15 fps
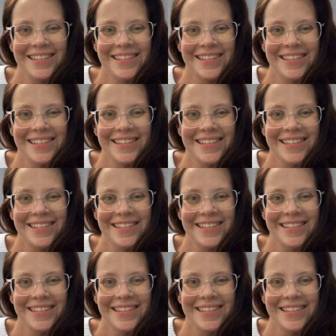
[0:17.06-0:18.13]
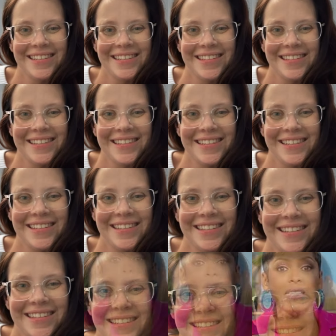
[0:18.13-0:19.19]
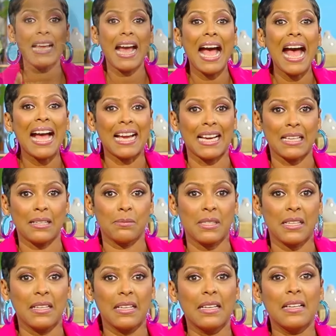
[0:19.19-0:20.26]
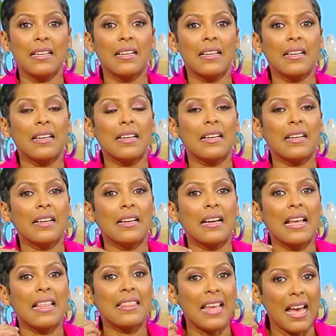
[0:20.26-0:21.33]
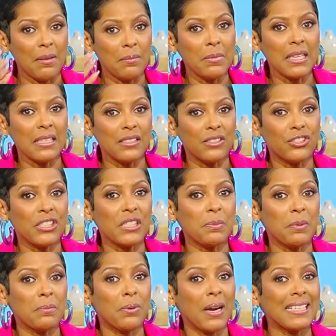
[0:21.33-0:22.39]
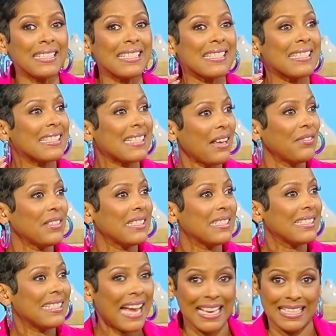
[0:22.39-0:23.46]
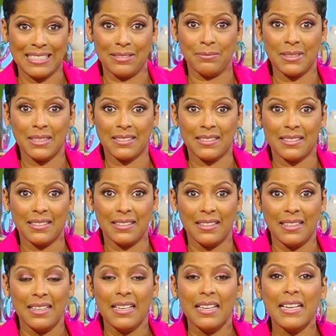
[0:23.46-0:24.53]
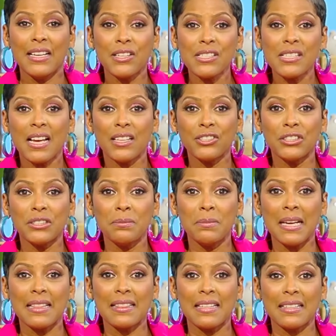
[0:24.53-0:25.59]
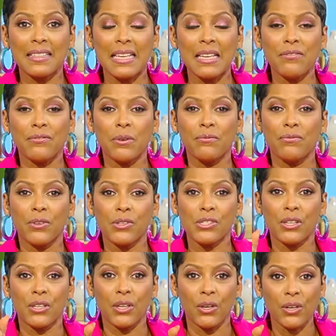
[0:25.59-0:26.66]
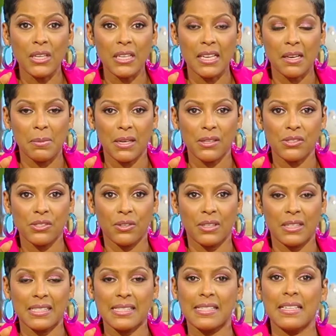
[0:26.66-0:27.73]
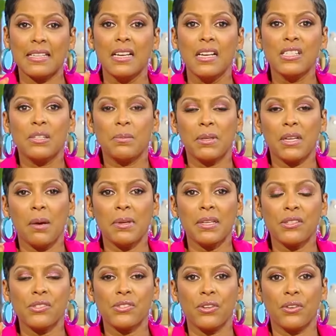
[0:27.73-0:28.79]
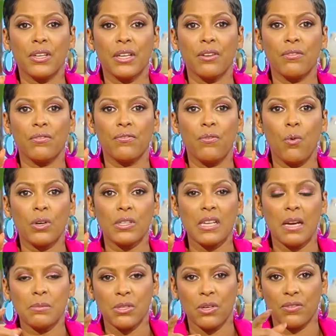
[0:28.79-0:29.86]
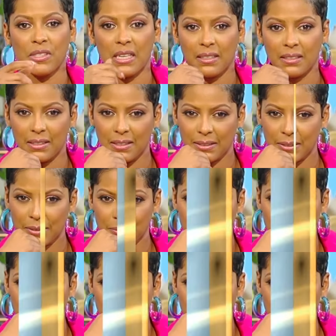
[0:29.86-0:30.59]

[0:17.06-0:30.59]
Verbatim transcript: who has been a surrogate four times. That means she's been pregnant seven times. Here's how she made the leap from first learning about surrogacy to becoming a surrogate four times over. Take a look.